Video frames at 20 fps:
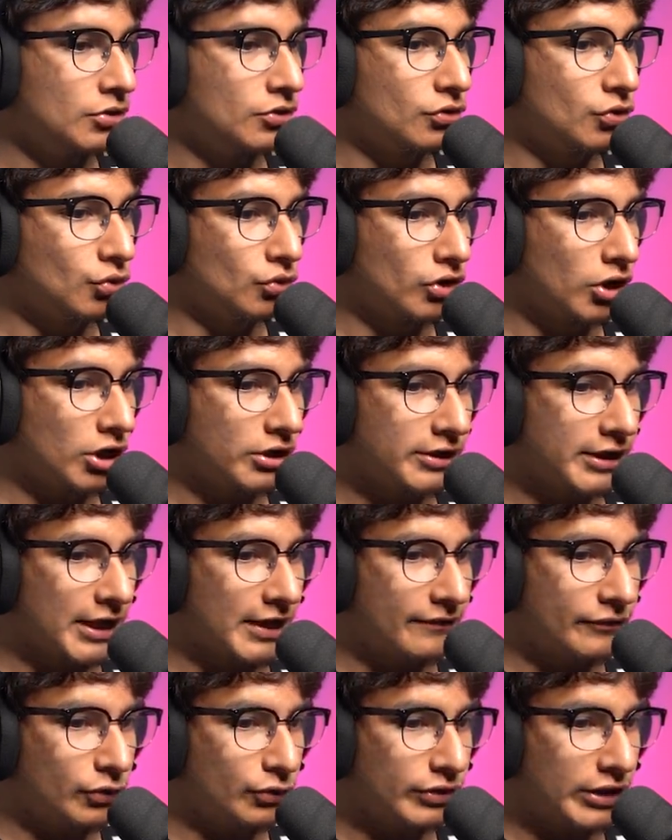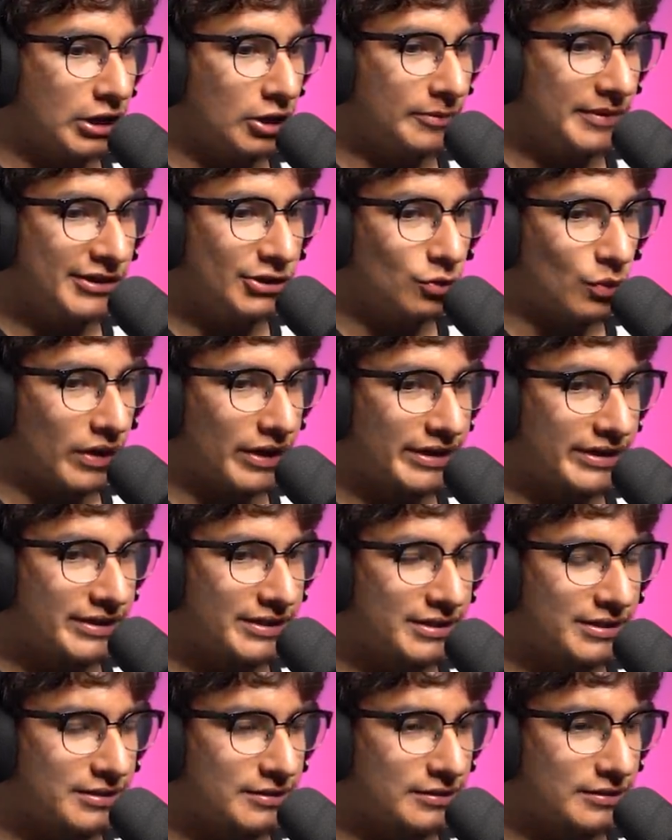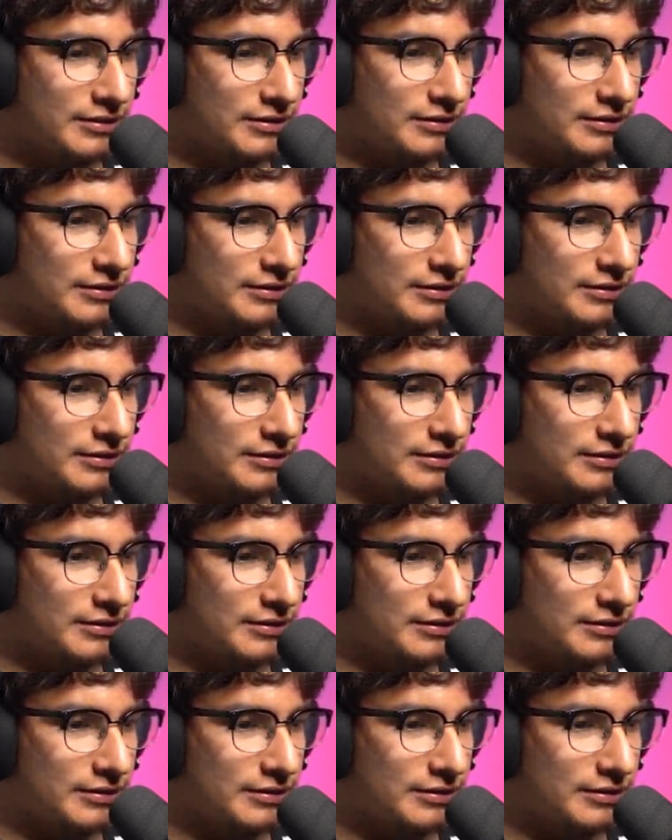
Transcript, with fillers: Do not have to tell me twice.